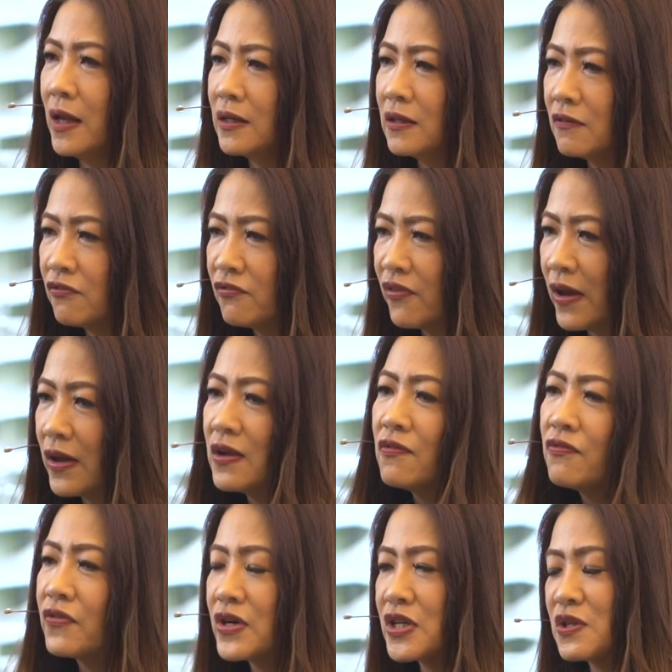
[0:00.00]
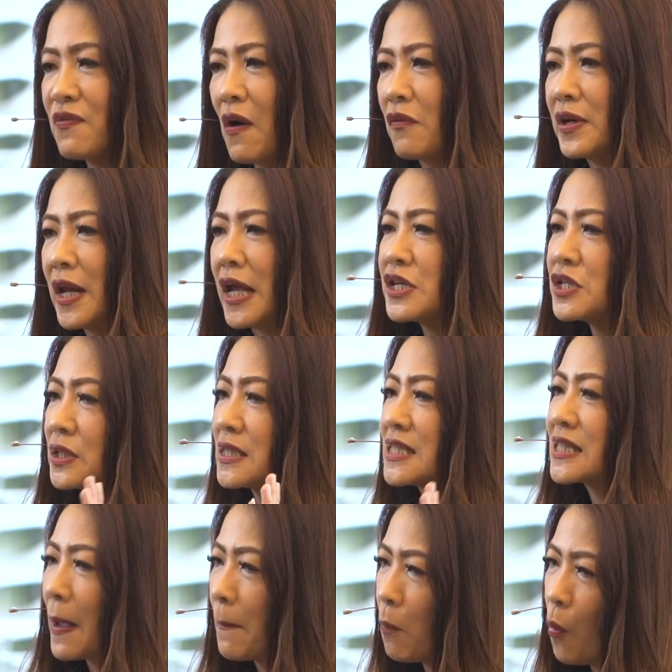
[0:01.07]
The very first foundation,
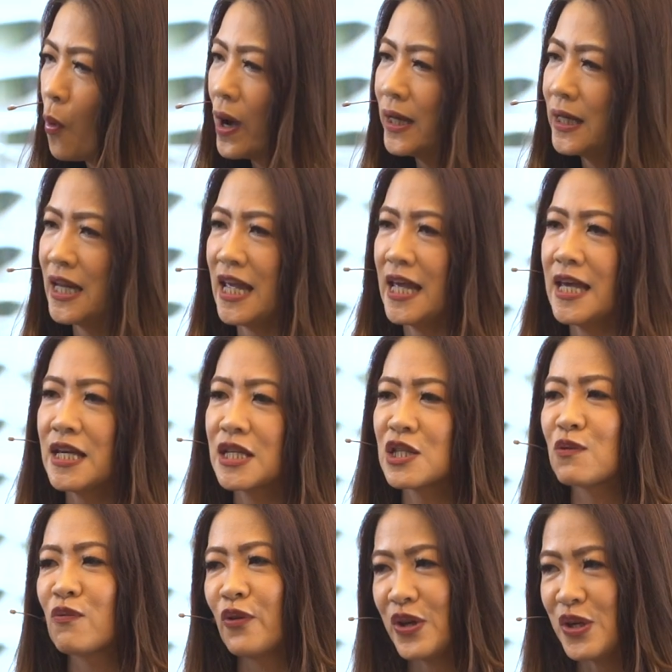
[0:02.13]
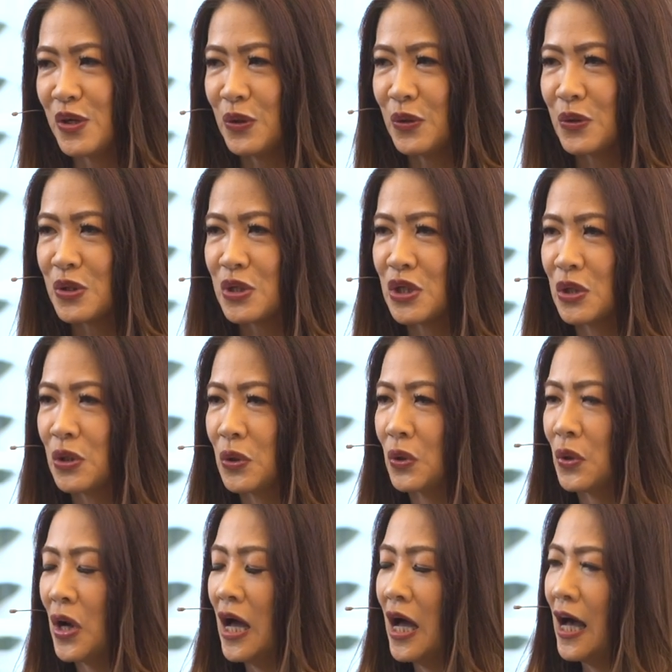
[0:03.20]
step one, is for you
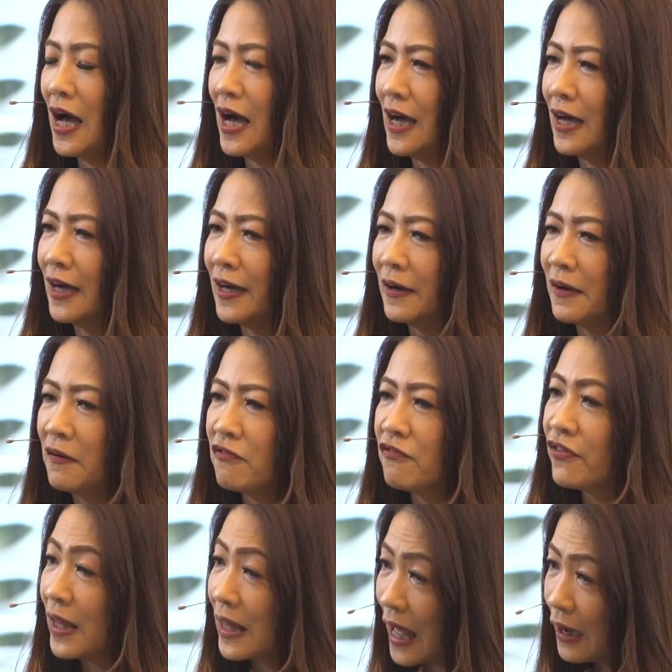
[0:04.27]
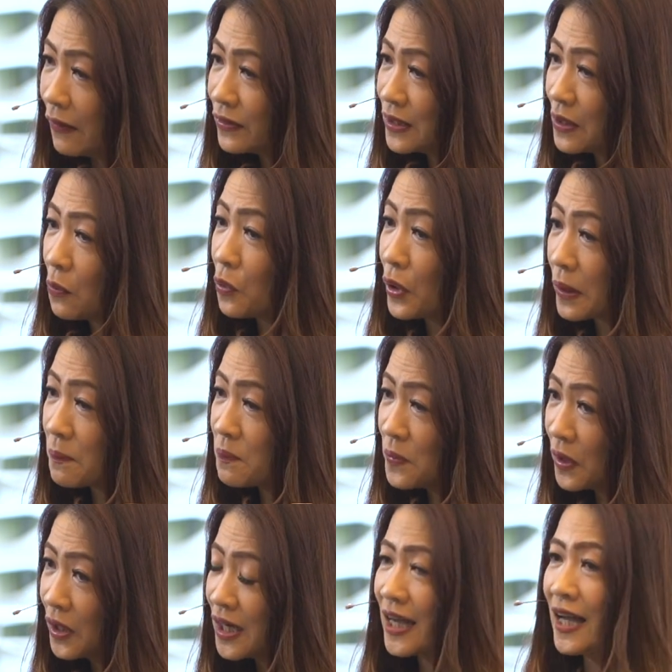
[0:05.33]
to fill out the
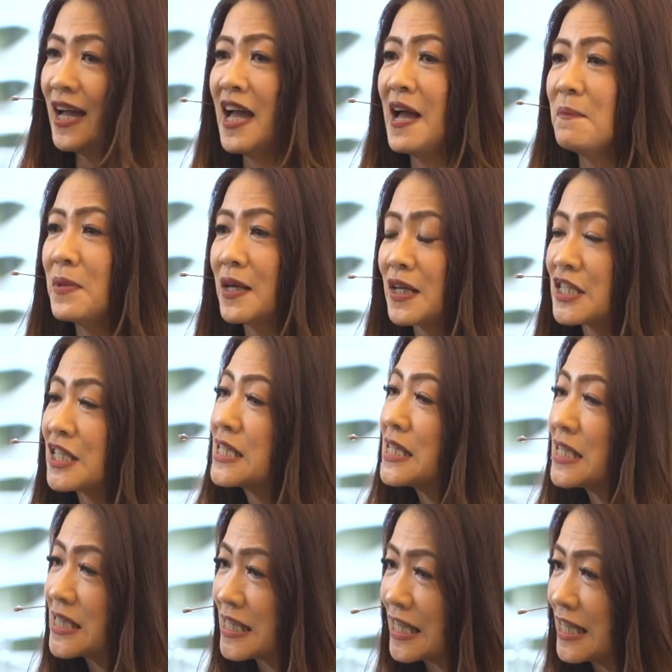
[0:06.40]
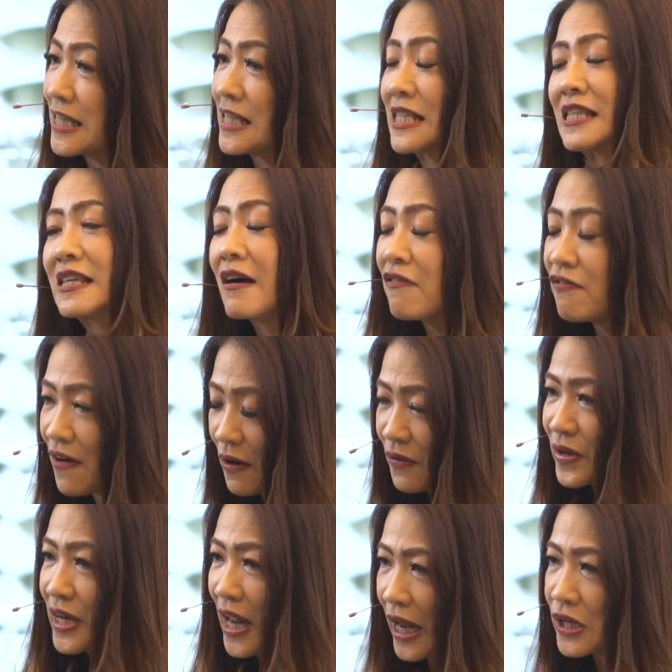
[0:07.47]
workbook, because this is the
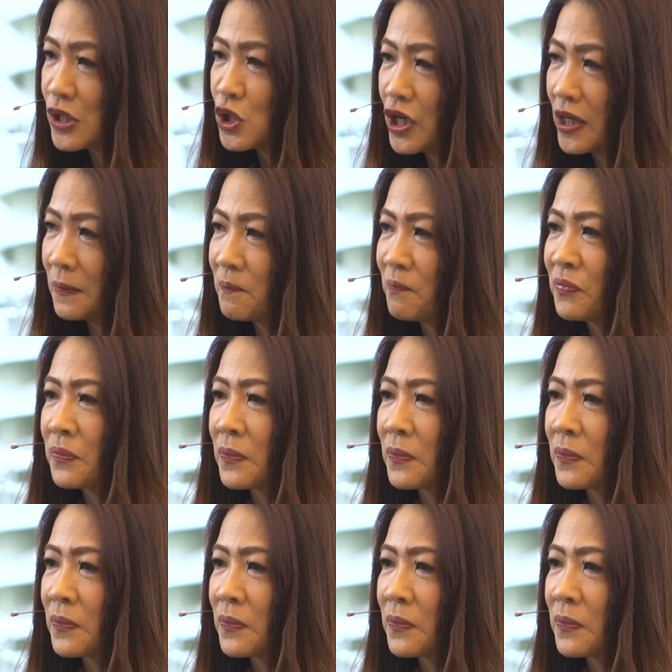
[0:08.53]
foundation.